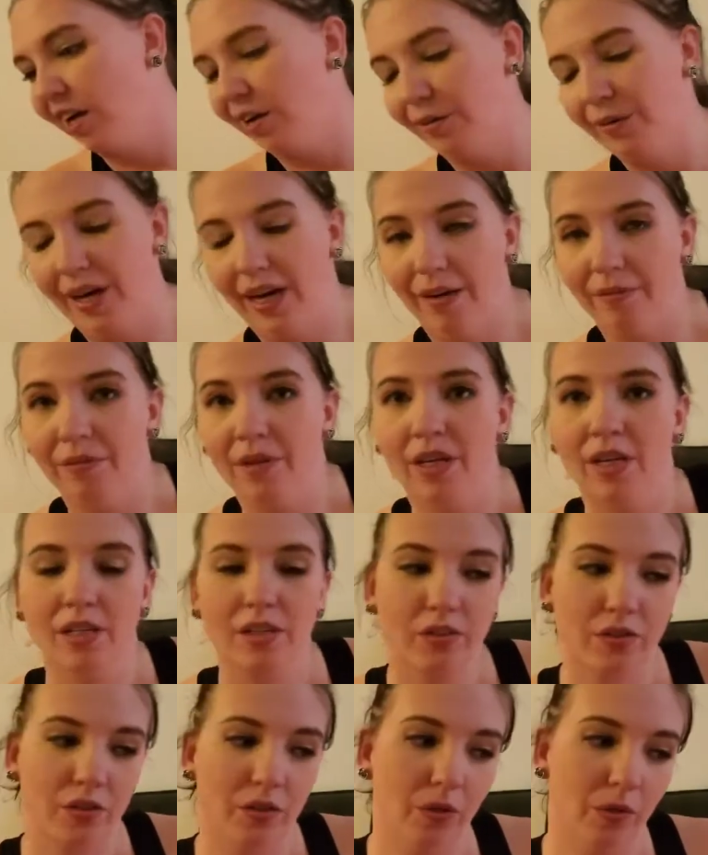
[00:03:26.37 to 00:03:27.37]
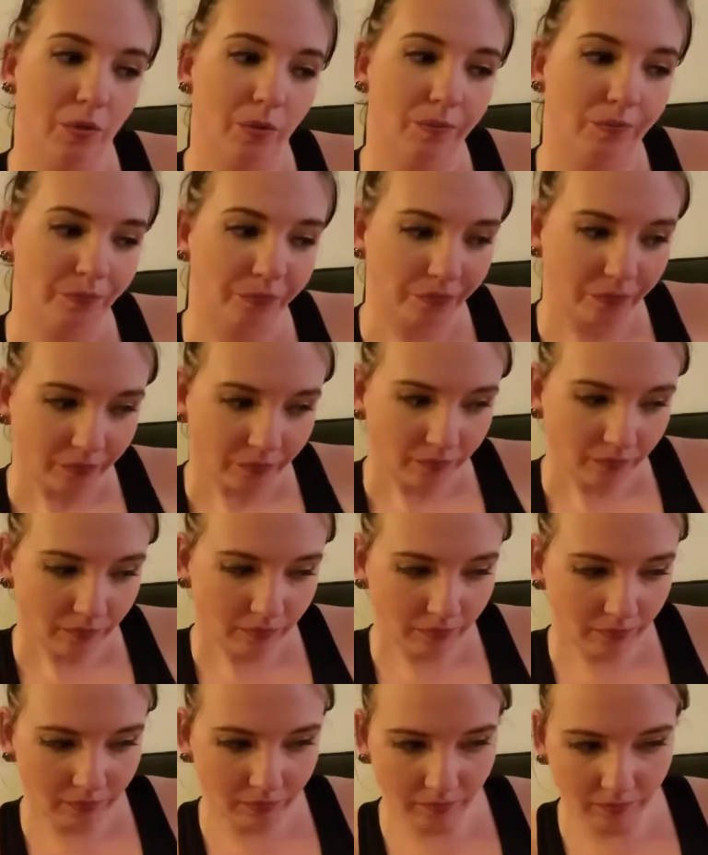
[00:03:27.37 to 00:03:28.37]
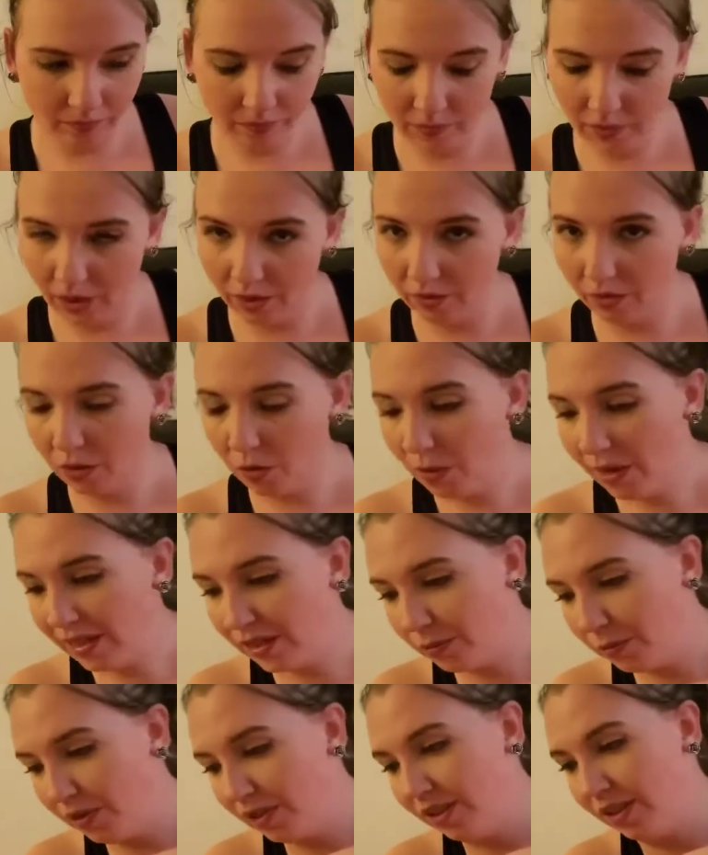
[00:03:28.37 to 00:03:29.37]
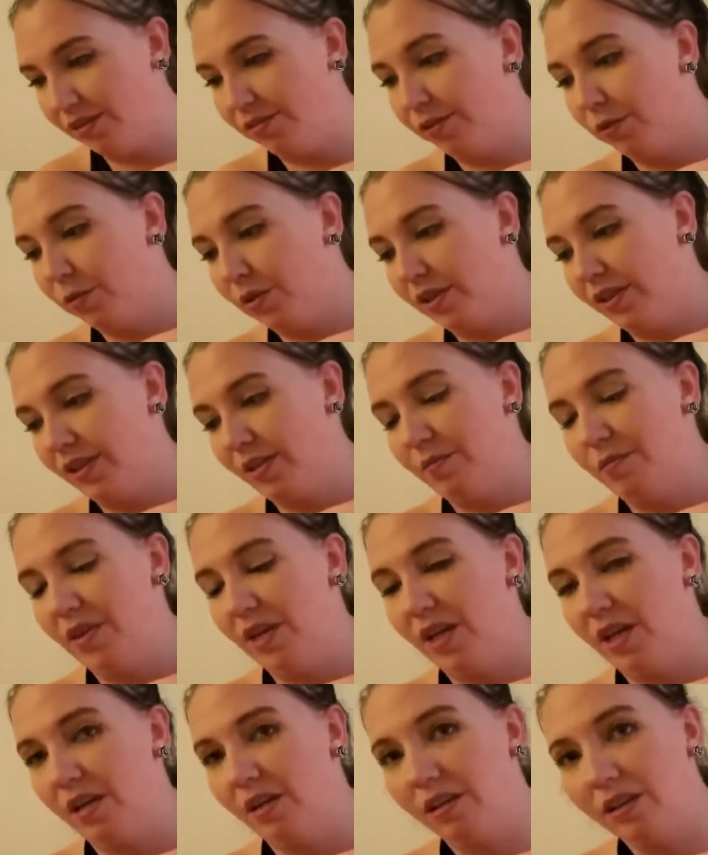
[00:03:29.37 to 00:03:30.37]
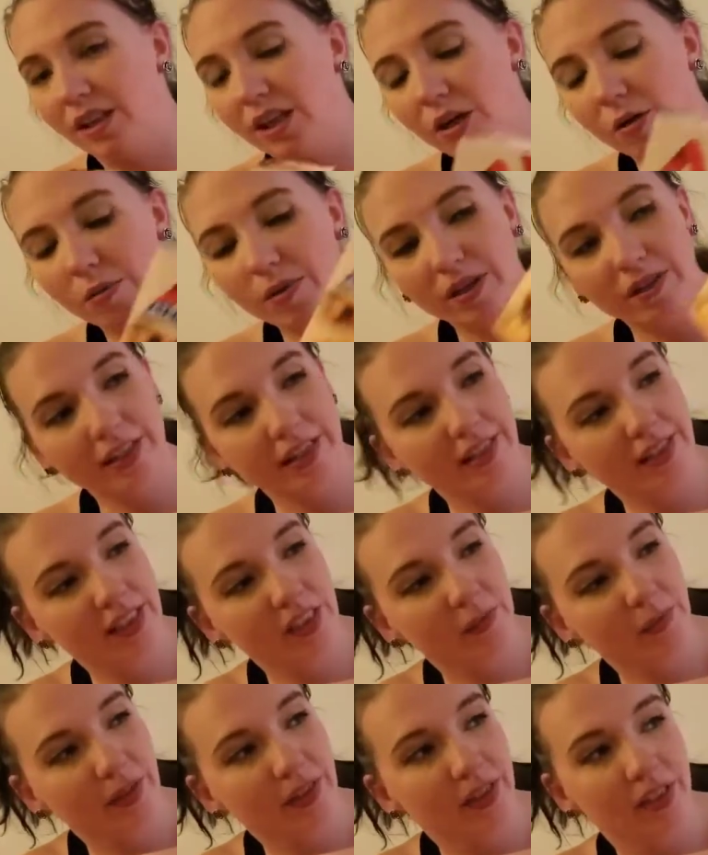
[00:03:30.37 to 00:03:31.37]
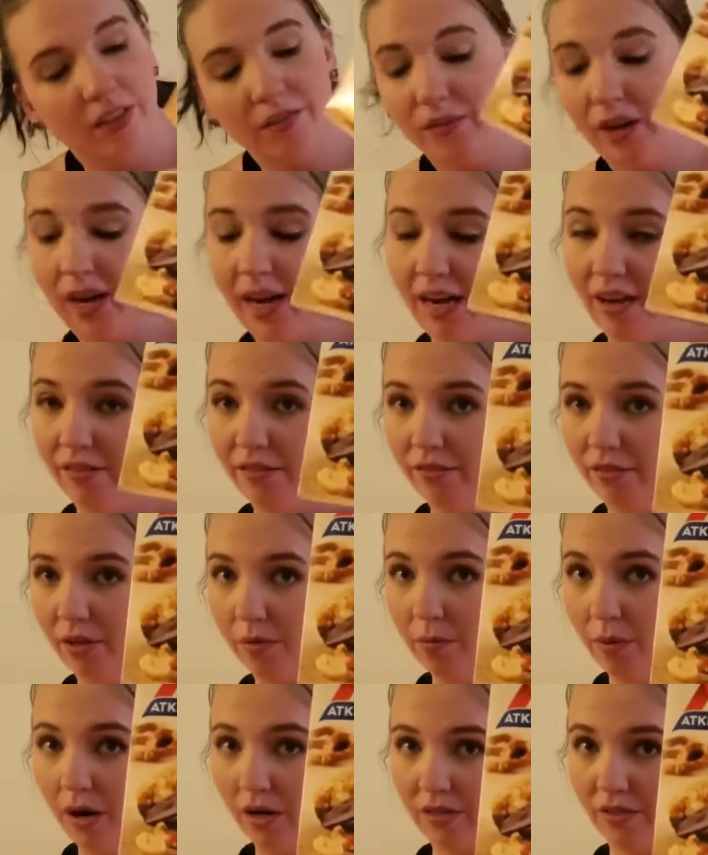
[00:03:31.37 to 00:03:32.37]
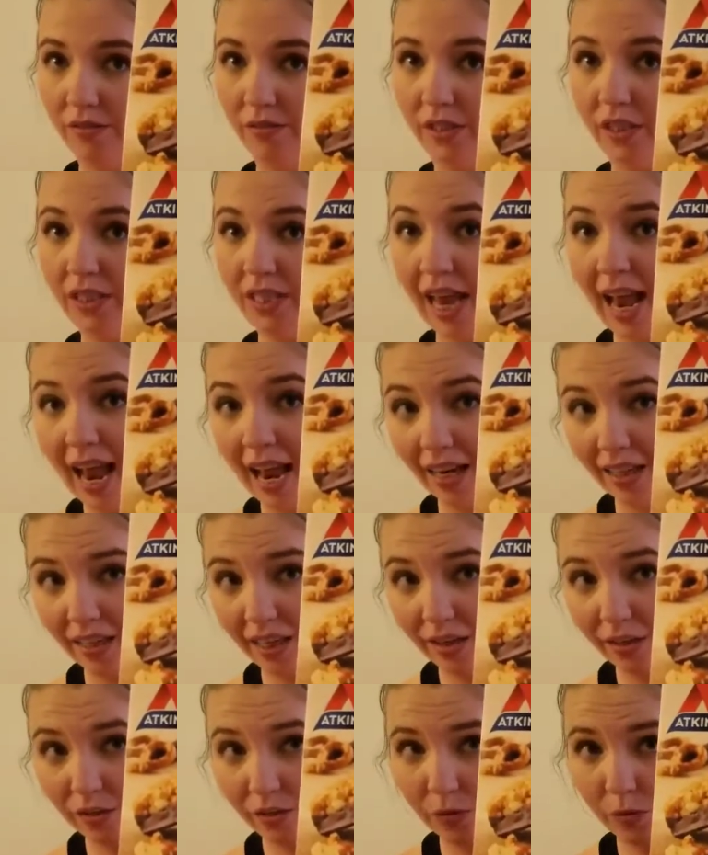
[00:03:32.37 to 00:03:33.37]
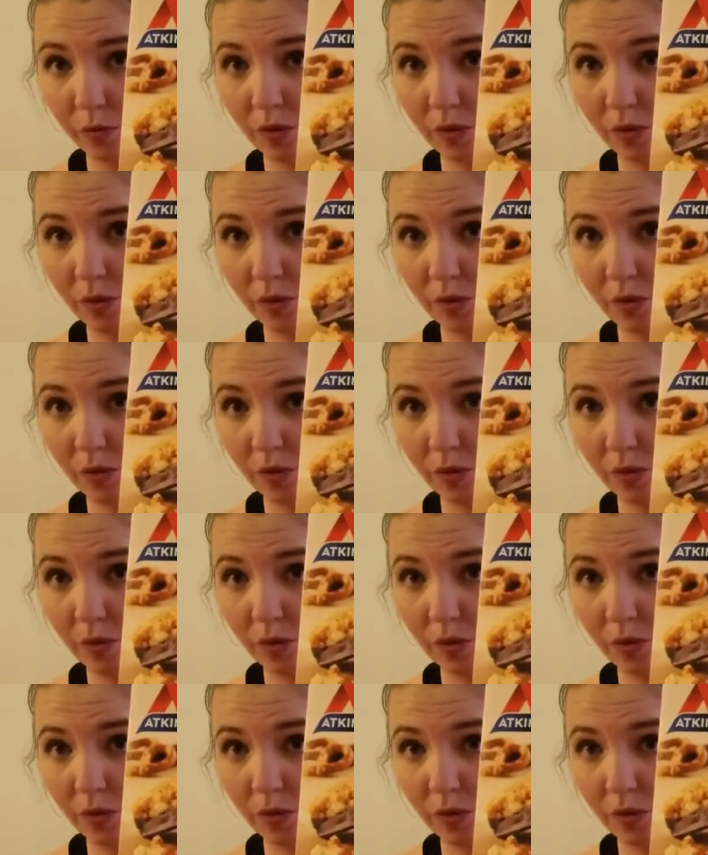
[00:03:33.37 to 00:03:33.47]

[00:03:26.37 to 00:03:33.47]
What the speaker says: Okay, so the Quest ones, if you want something a little bit less expensive, I have a box of these Atkins